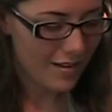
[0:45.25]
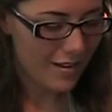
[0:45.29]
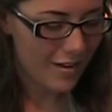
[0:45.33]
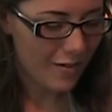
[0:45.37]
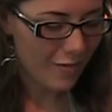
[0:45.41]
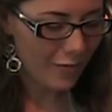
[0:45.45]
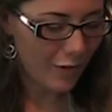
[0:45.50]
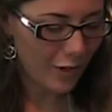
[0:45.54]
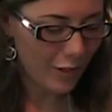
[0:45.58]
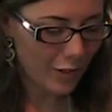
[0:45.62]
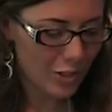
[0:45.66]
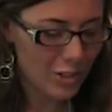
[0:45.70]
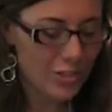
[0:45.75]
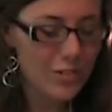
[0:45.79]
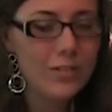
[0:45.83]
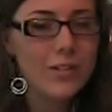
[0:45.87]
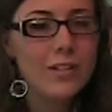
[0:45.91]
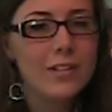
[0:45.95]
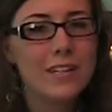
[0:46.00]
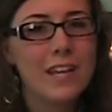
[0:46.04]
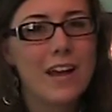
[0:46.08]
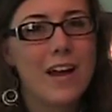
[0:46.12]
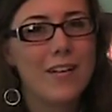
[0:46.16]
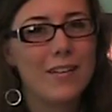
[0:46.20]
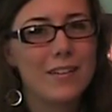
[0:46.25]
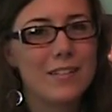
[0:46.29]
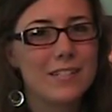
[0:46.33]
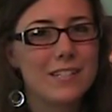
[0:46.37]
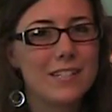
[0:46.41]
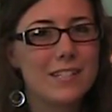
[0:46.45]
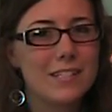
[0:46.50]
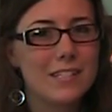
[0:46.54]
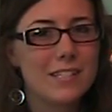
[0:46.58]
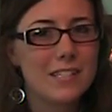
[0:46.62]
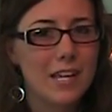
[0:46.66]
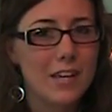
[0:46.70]
Functional
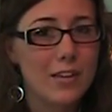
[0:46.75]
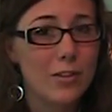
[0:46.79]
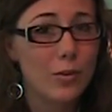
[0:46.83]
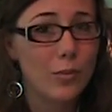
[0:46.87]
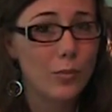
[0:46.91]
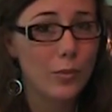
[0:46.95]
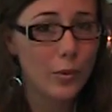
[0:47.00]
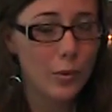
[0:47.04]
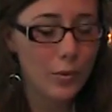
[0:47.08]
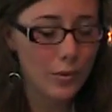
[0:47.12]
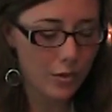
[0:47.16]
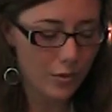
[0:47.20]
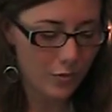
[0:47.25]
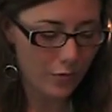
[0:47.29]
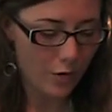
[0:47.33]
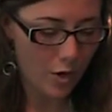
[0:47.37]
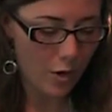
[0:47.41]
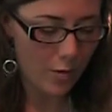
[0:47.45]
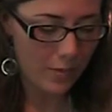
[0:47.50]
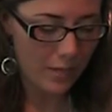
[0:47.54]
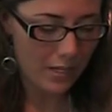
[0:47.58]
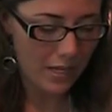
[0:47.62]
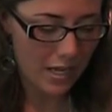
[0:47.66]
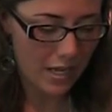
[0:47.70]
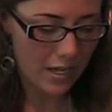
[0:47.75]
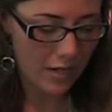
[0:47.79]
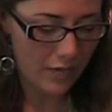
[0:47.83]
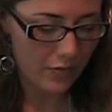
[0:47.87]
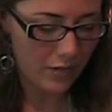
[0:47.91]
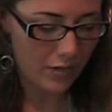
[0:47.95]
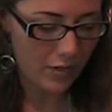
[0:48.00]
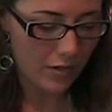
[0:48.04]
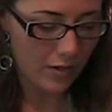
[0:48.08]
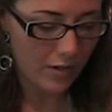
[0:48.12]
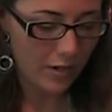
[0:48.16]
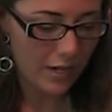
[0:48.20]
analysis say the root of all
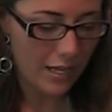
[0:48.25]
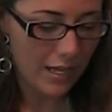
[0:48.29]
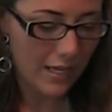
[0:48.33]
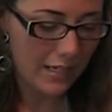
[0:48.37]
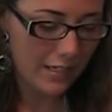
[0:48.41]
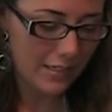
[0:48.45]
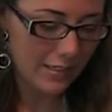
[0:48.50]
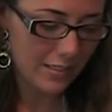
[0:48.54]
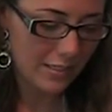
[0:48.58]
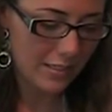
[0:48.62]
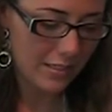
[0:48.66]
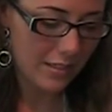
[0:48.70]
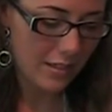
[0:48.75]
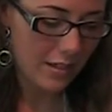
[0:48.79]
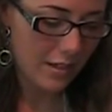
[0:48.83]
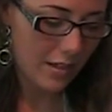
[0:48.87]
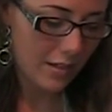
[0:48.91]
behavior is